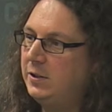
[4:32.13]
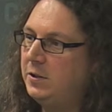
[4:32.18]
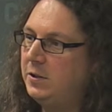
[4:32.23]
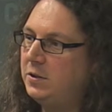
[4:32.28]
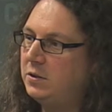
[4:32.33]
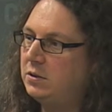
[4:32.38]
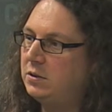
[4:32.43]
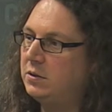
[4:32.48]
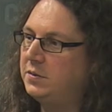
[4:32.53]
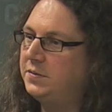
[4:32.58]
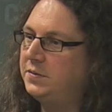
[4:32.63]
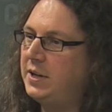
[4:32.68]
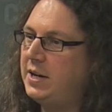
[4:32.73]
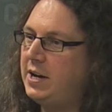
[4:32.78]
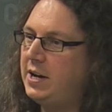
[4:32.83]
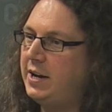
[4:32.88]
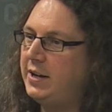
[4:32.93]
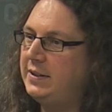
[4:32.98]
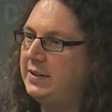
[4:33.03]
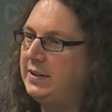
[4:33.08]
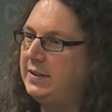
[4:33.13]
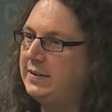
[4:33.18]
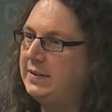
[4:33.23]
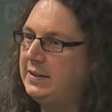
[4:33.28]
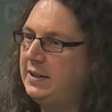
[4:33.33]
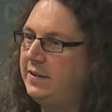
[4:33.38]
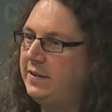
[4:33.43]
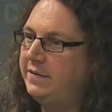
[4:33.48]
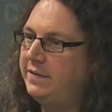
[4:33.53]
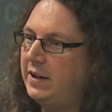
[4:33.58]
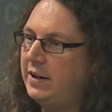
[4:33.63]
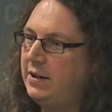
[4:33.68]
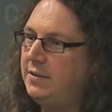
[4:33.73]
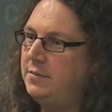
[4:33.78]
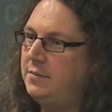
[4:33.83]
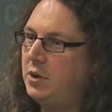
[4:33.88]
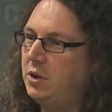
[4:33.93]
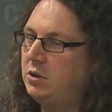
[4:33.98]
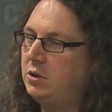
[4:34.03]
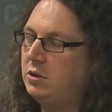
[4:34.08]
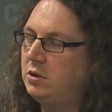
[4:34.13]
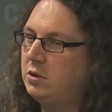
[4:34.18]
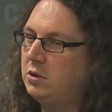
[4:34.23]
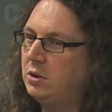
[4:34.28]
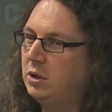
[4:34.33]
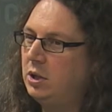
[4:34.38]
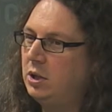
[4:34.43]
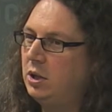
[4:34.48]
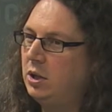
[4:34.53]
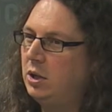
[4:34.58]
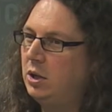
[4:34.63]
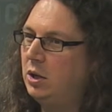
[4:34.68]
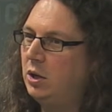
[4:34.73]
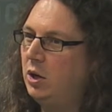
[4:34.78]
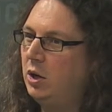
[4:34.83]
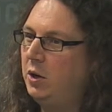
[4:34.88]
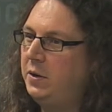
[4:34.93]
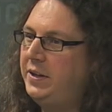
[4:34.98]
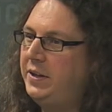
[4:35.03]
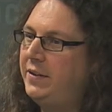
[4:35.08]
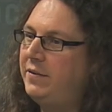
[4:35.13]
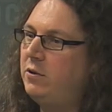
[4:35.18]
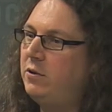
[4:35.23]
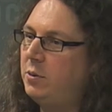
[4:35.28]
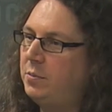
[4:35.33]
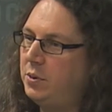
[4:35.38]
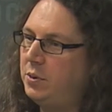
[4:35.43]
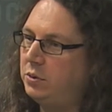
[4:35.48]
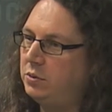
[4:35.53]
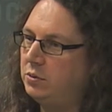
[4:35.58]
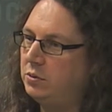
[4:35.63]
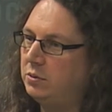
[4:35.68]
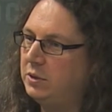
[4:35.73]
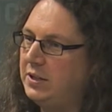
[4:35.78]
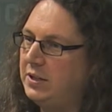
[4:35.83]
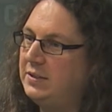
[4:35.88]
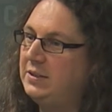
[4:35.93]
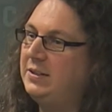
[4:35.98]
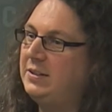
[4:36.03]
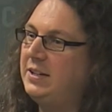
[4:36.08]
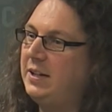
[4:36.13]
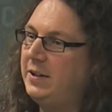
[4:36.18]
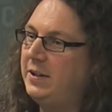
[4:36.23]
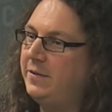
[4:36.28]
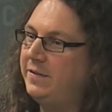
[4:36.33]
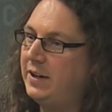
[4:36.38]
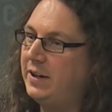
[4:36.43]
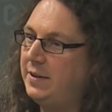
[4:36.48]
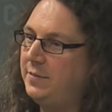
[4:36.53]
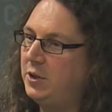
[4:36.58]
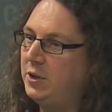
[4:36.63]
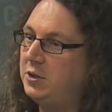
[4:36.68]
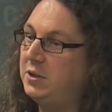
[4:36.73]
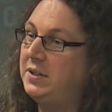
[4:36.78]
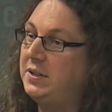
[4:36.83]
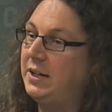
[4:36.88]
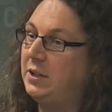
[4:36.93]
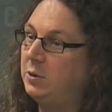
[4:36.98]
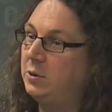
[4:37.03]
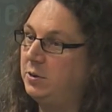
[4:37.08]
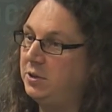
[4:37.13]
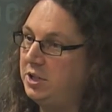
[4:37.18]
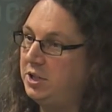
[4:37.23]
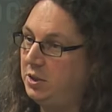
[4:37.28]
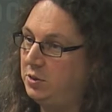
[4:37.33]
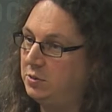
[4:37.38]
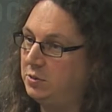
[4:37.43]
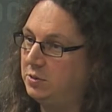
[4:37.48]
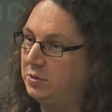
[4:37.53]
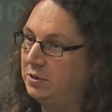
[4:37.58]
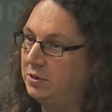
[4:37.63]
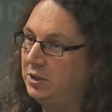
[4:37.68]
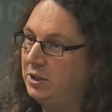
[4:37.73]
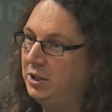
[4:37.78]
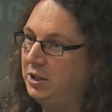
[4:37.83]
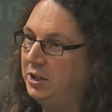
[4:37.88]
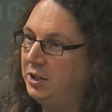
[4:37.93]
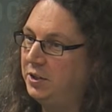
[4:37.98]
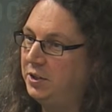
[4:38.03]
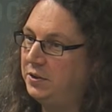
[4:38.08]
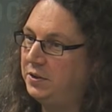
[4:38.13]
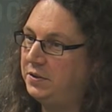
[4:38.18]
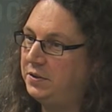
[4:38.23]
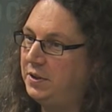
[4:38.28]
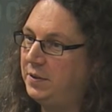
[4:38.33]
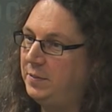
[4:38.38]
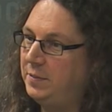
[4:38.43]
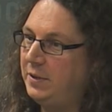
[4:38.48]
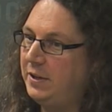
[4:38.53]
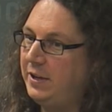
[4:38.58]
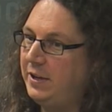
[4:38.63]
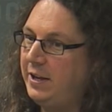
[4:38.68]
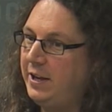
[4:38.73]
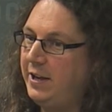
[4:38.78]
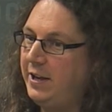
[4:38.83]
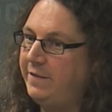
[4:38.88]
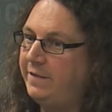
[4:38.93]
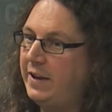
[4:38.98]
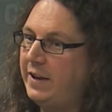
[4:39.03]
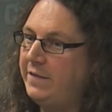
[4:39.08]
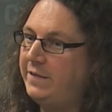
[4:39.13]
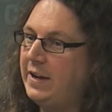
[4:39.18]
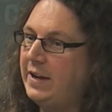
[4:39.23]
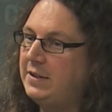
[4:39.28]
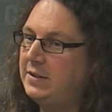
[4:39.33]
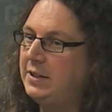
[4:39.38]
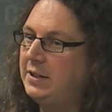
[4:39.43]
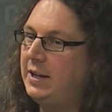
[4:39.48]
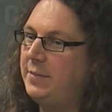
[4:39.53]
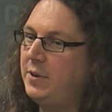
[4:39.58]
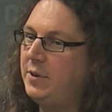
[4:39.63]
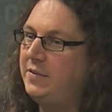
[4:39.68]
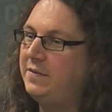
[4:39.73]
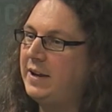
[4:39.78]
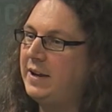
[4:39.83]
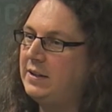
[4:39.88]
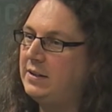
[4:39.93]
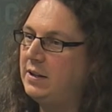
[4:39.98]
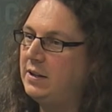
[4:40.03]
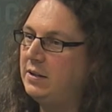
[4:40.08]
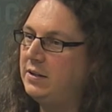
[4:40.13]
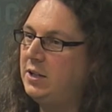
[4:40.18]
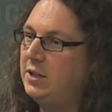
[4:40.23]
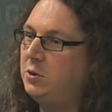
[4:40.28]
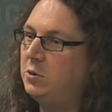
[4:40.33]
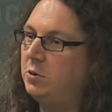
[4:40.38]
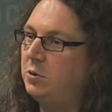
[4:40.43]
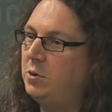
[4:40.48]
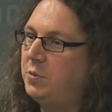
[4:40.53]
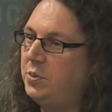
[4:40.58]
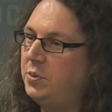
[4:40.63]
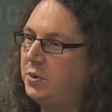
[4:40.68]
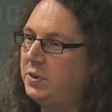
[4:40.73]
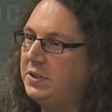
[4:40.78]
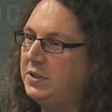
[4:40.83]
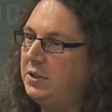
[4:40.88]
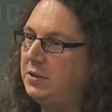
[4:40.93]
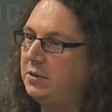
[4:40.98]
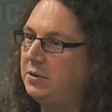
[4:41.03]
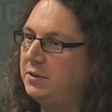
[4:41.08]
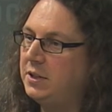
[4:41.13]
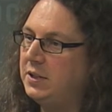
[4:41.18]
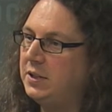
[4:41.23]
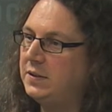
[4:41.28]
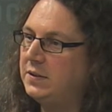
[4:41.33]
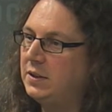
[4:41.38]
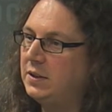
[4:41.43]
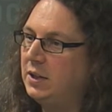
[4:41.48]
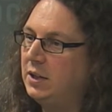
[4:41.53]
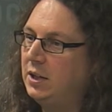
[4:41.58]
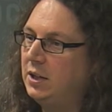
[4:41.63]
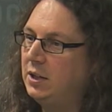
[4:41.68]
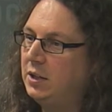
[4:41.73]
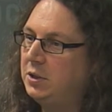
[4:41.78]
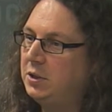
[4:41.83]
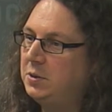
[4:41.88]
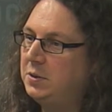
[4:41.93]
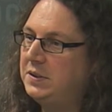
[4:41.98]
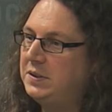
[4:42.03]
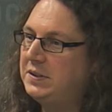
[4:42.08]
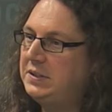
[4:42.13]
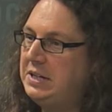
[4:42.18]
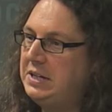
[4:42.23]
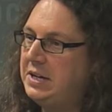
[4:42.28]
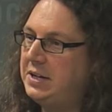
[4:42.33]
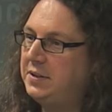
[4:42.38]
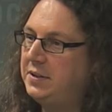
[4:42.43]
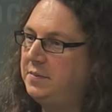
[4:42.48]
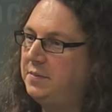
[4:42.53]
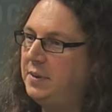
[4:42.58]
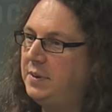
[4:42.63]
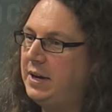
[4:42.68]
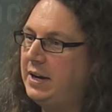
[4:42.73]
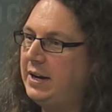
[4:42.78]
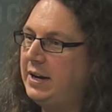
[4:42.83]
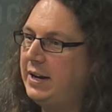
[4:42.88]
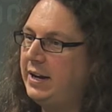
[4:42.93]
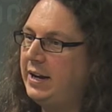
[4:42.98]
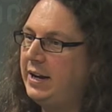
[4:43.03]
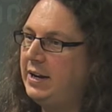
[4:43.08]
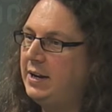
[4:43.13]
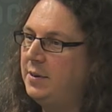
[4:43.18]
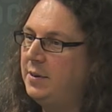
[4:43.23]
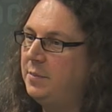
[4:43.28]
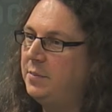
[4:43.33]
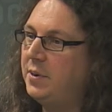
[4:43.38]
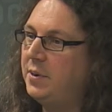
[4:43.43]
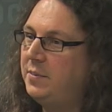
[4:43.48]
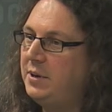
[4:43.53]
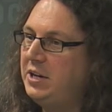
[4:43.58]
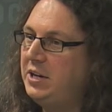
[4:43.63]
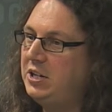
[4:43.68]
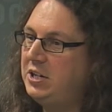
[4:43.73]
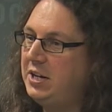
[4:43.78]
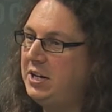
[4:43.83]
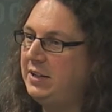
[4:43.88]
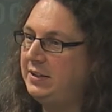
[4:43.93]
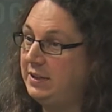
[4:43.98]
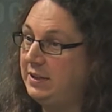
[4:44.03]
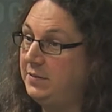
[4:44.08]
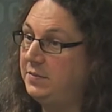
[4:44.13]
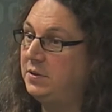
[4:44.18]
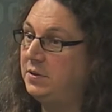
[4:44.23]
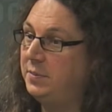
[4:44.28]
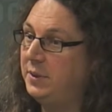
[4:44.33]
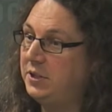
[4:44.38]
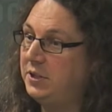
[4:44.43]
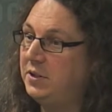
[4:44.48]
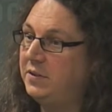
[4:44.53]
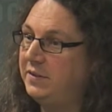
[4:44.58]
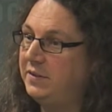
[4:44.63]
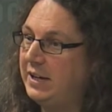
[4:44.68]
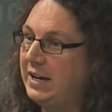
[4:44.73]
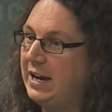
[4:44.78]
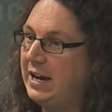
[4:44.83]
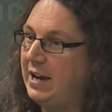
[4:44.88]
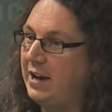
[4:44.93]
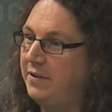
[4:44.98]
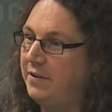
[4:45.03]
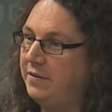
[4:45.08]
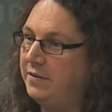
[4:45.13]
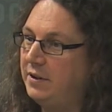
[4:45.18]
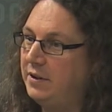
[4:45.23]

so far, it is still very much a developer tool. It's still very much a technology tool. So there is an element that digital repositories should start by publishing the information they have